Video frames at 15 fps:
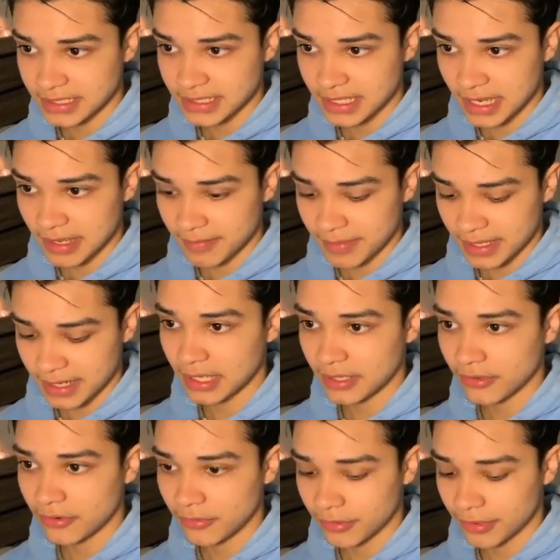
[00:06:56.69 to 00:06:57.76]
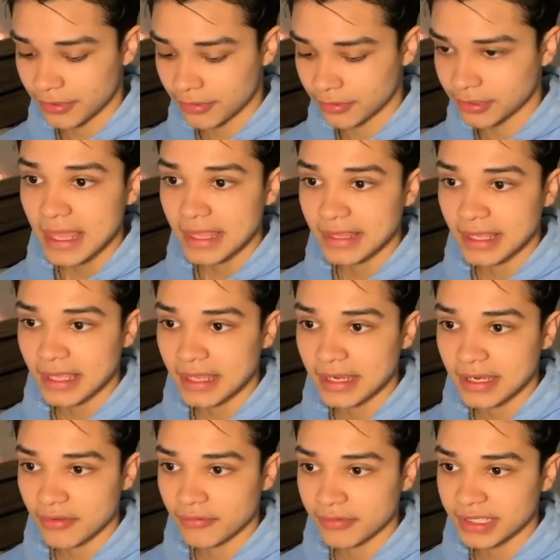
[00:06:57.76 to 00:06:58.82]
type in hello world and
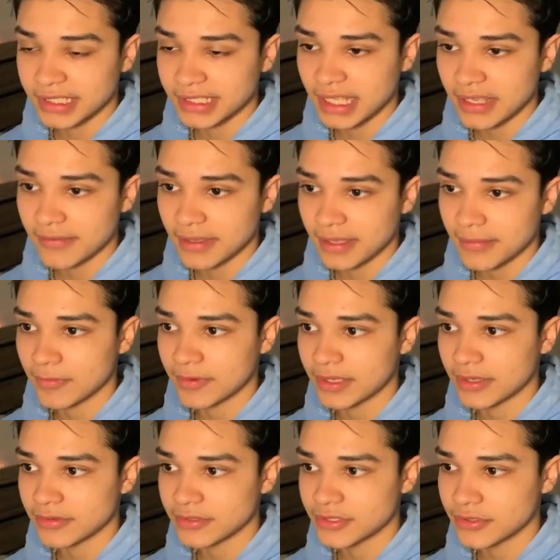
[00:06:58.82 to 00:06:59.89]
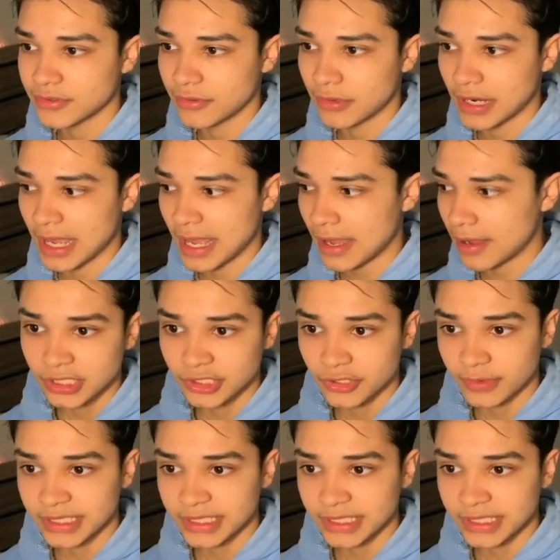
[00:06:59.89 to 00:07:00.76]
then we save it, we go to our app, so we